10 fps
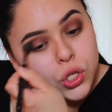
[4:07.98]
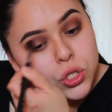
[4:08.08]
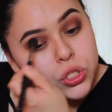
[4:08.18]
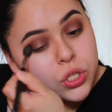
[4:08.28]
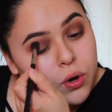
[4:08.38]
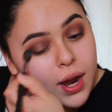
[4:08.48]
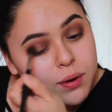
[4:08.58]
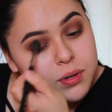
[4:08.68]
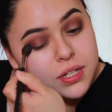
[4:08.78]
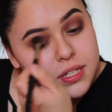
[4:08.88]
So
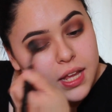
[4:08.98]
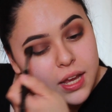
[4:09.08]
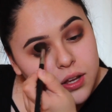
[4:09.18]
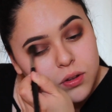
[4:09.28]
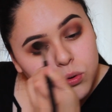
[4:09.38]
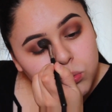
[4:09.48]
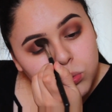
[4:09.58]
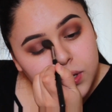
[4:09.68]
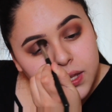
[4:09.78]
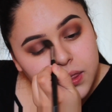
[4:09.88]
I was like
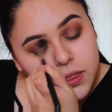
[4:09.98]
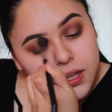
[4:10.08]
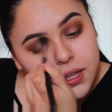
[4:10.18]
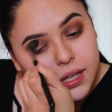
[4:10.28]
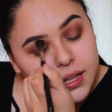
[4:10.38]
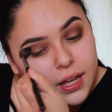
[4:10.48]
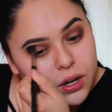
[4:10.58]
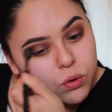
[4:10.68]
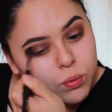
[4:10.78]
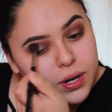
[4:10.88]
really thinking,
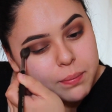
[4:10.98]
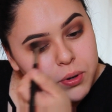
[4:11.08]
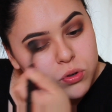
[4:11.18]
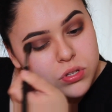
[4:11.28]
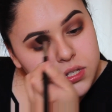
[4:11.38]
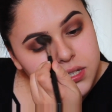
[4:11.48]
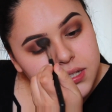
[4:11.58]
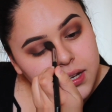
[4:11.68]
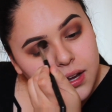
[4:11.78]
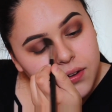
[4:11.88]
like, when I post
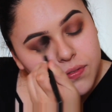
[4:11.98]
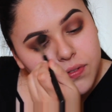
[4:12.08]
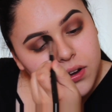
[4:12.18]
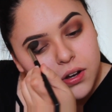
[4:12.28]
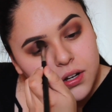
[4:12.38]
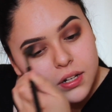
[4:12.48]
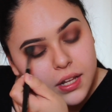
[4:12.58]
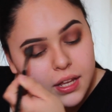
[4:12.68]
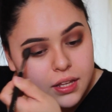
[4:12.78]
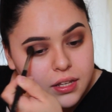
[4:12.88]
stuff
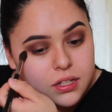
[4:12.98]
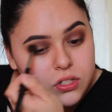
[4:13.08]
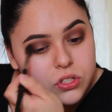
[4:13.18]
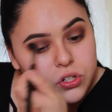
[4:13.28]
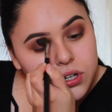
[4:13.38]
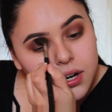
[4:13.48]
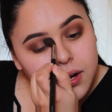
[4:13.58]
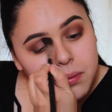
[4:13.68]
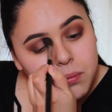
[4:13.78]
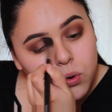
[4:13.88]
on like
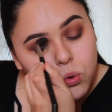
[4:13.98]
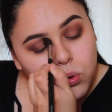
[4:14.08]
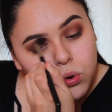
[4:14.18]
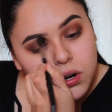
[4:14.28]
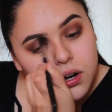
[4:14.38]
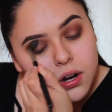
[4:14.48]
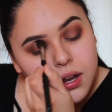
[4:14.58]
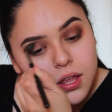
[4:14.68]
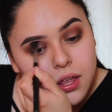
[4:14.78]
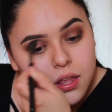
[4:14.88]
Instagram or
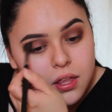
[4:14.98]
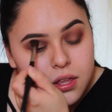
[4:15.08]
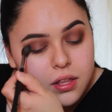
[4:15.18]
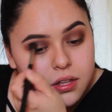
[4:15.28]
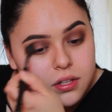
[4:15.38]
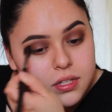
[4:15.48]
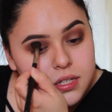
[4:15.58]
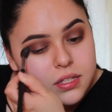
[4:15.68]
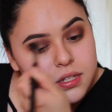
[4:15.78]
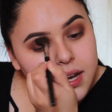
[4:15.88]

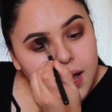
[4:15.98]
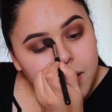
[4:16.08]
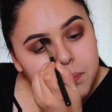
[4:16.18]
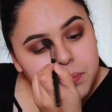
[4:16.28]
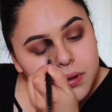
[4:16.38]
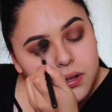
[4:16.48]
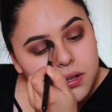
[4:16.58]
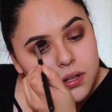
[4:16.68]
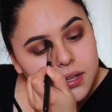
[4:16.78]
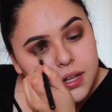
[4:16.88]
Snap,
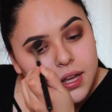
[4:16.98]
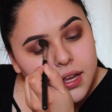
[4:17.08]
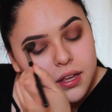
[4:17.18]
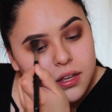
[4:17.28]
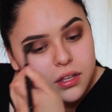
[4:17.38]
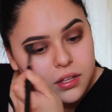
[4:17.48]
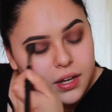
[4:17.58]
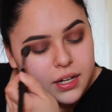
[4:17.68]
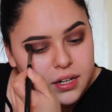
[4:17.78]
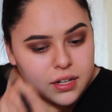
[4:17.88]
like,
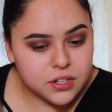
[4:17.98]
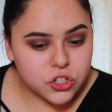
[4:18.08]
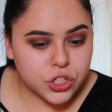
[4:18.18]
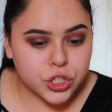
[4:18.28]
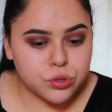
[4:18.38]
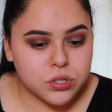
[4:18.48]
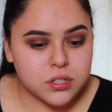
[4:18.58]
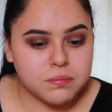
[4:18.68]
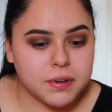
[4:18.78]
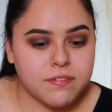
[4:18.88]
I need to
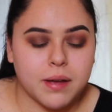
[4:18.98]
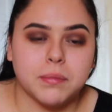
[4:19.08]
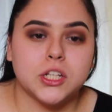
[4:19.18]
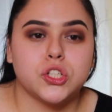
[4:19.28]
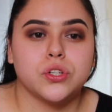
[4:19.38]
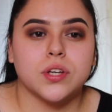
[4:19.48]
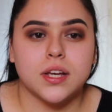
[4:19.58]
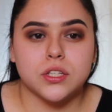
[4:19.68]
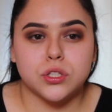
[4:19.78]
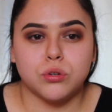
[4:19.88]
introduce my family to you
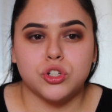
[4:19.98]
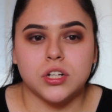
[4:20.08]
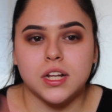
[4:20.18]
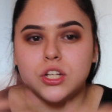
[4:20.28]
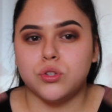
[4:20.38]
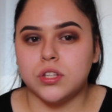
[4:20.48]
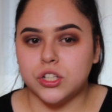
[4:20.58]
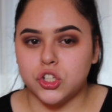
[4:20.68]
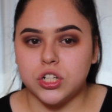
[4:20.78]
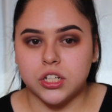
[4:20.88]
guys. So should I do the
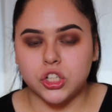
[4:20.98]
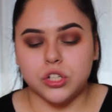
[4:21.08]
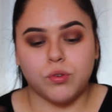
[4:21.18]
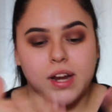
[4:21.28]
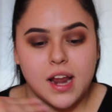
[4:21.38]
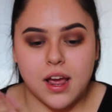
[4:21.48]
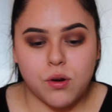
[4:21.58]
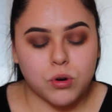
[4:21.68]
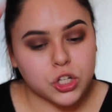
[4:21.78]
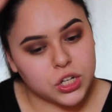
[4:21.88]
introduction right
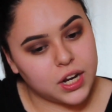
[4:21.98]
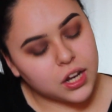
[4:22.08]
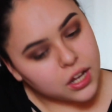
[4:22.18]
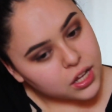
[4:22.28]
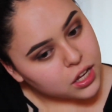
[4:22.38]
now, or should I